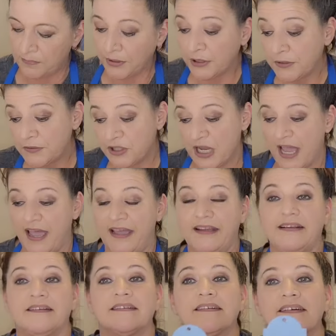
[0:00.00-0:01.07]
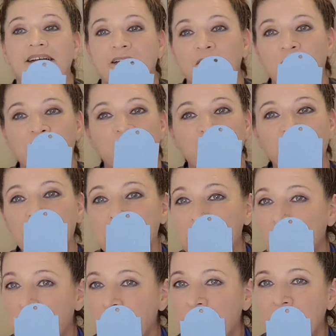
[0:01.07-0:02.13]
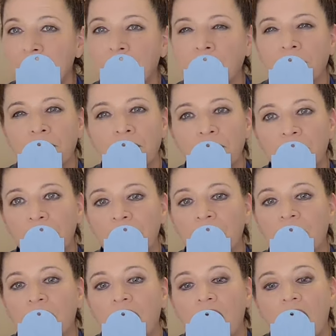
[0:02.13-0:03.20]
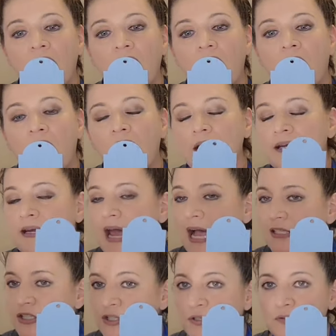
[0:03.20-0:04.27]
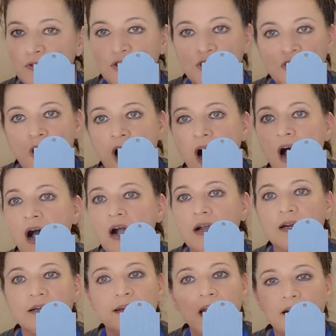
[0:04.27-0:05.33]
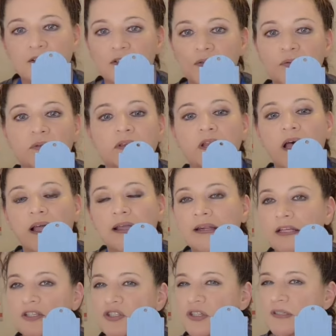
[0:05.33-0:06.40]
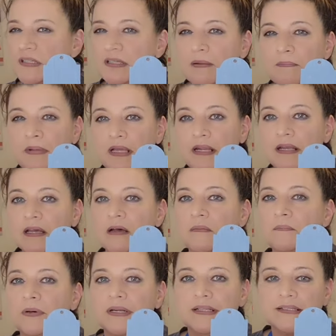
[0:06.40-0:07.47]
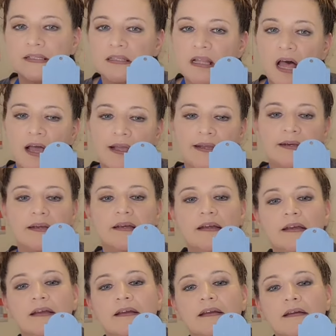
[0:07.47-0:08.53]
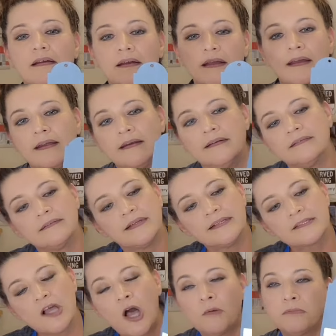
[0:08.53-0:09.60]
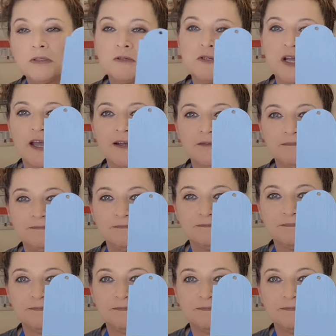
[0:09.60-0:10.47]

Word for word: Blue Jay, really pretty blue. Uh, not too strong, not too light. It's just in the medium, but it's light and it's called Blue Jay.